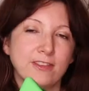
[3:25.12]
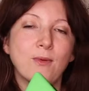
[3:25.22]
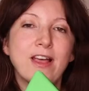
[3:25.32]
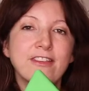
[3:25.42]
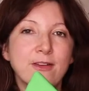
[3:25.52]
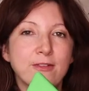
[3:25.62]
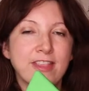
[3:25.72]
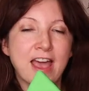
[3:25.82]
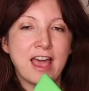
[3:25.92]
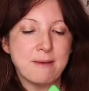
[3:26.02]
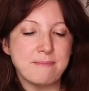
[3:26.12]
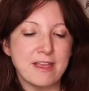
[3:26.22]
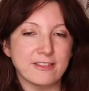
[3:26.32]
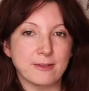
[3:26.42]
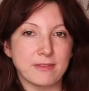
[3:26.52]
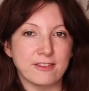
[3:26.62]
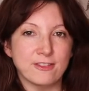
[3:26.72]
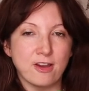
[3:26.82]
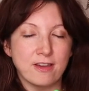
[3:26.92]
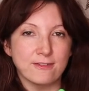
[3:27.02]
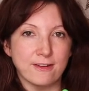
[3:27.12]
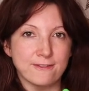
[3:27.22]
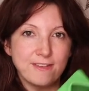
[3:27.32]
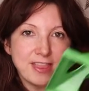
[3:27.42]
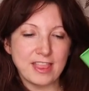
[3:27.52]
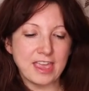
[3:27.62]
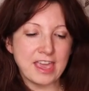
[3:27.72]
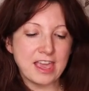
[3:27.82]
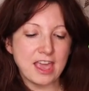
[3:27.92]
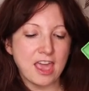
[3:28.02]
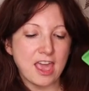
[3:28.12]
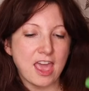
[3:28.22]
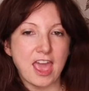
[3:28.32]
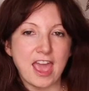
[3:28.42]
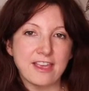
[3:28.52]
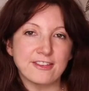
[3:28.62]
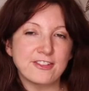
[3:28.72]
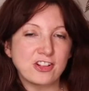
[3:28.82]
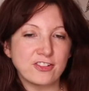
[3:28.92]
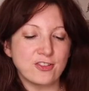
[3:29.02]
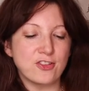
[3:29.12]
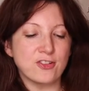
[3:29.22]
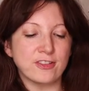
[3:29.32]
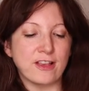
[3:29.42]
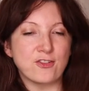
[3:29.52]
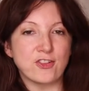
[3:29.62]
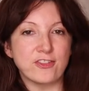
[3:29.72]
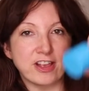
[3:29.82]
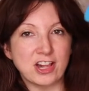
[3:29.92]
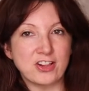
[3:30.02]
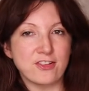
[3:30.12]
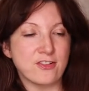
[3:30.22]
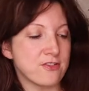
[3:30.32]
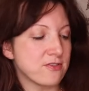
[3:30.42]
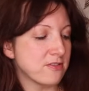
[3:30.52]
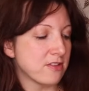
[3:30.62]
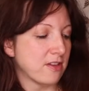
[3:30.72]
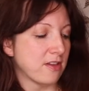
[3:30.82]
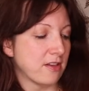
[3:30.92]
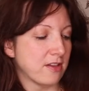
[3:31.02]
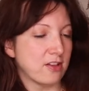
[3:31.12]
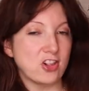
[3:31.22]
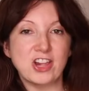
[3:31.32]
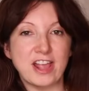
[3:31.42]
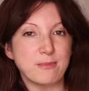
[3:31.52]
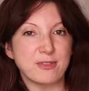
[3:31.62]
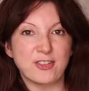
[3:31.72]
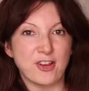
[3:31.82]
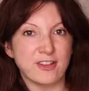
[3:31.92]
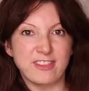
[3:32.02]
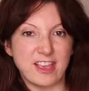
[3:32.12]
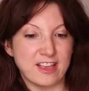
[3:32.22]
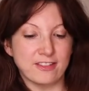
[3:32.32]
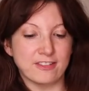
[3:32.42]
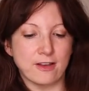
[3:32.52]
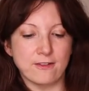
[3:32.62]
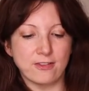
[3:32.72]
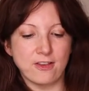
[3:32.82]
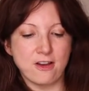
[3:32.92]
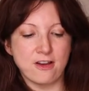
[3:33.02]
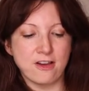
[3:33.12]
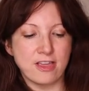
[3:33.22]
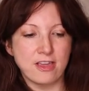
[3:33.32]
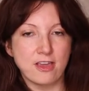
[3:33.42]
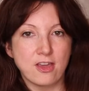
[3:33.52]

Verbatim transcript: So whilst I was there, I picked up this toy for Finley. It's just your sort of traditional shape sorting sort of toy,